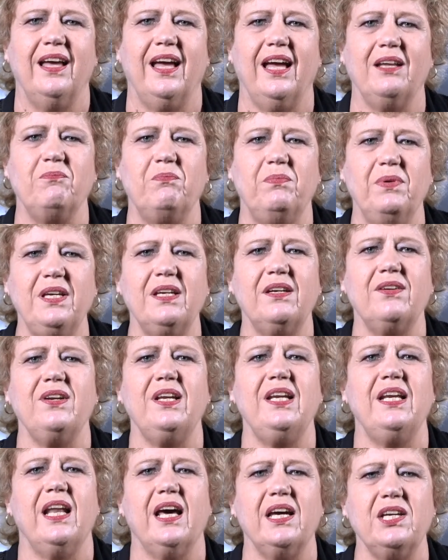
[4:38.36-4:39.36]
And be a
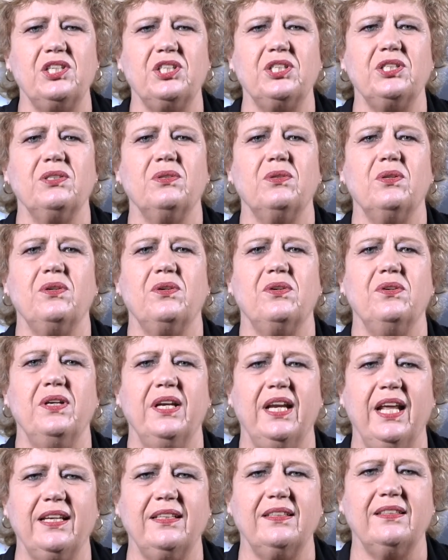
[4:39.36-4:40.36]
relational,
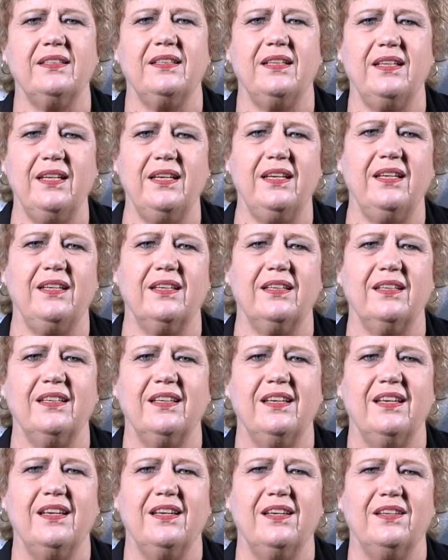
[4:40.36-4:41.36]
connected leader.
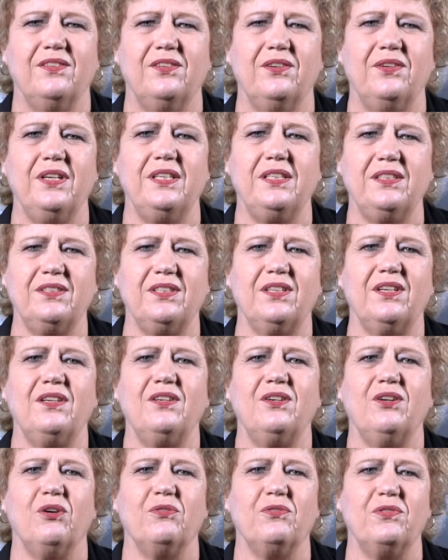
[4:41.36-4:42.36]
The
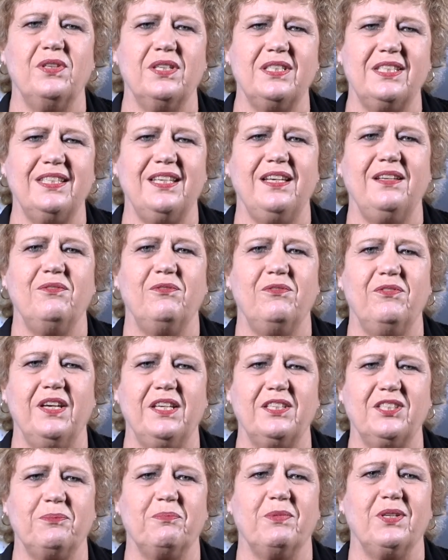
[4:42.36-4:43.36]
return of this
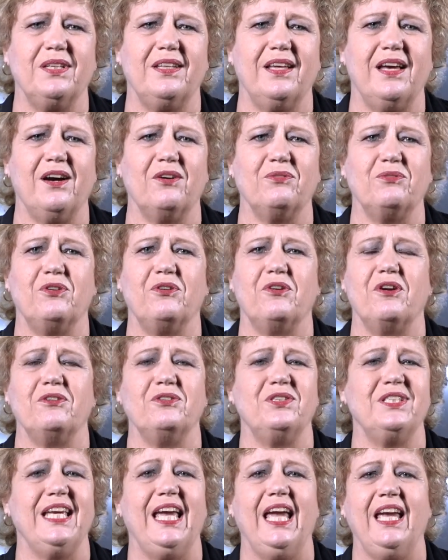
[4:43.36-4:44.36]
investment
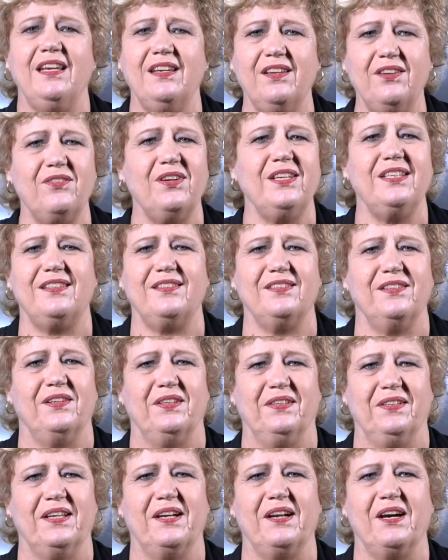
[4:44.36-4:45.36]
outgrows any
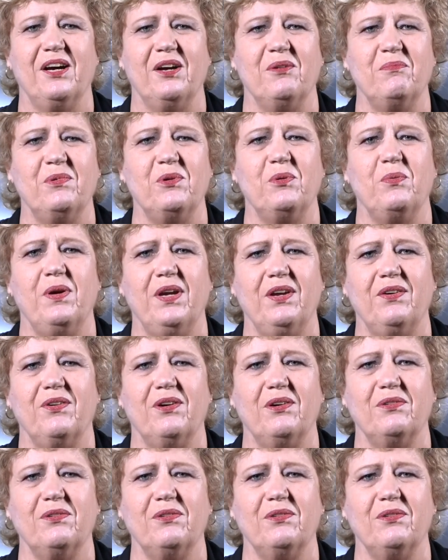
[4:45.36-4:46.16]
return that I am aware